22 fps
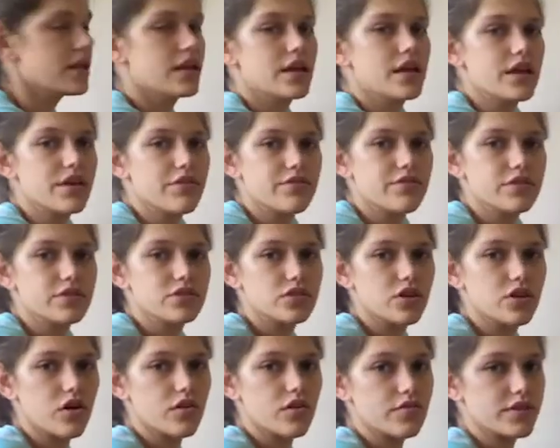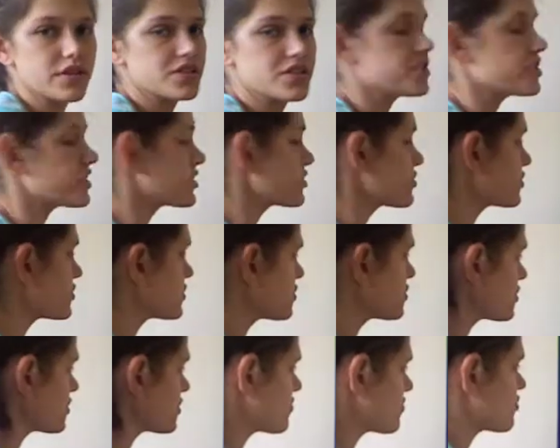If you solve this, you're going
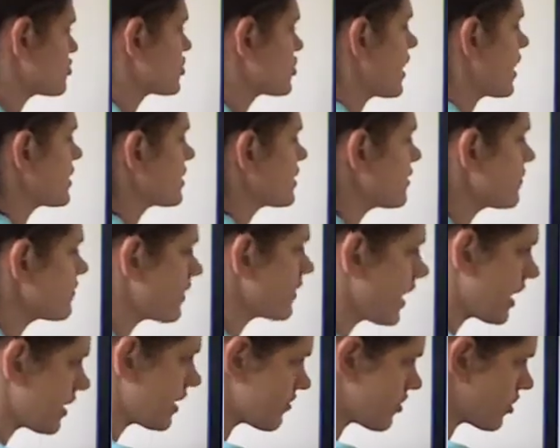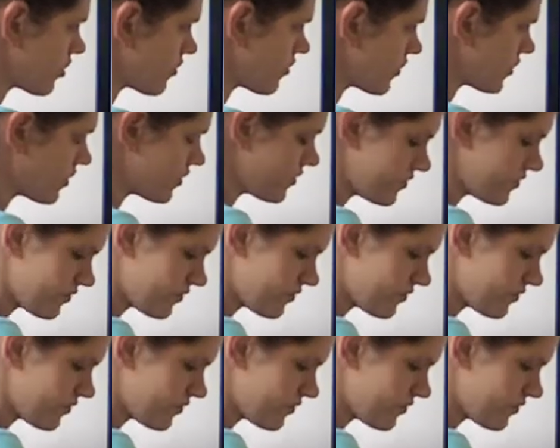to subtract the 5 over